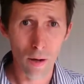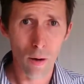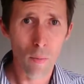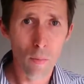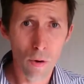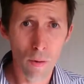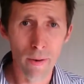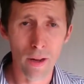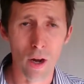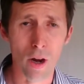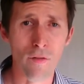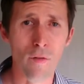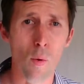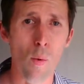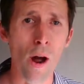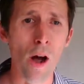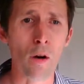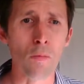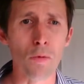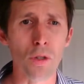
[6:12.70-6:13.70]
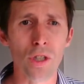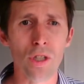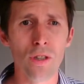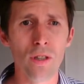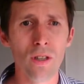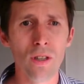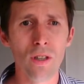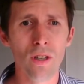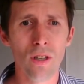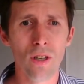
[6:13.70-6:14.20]
probably overwhelmed,
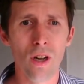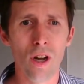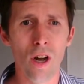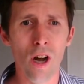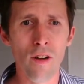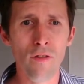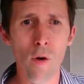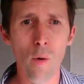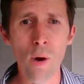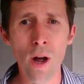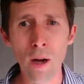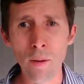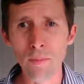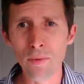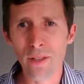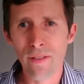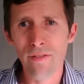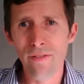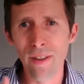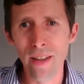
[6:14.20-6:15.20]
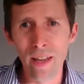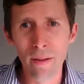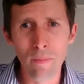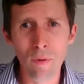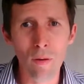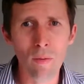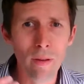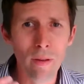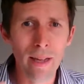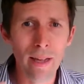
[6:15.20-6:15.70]
a fear
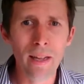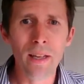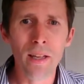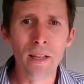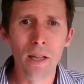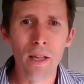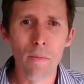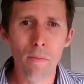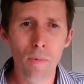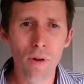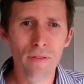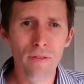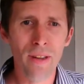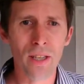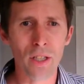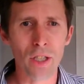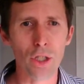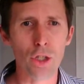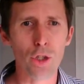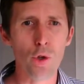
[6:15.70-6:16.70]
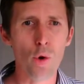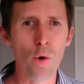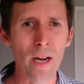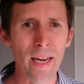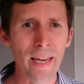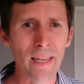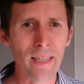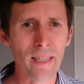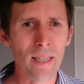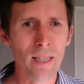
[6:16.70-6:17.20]
probably moving into joy,
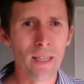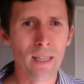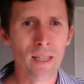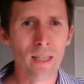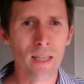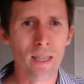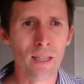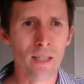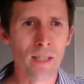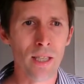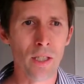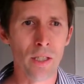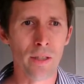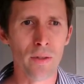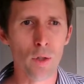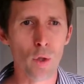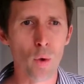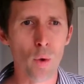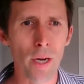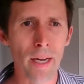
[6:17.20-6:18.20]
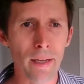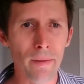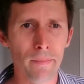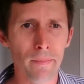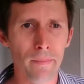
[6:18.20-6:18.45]
a sense of joy.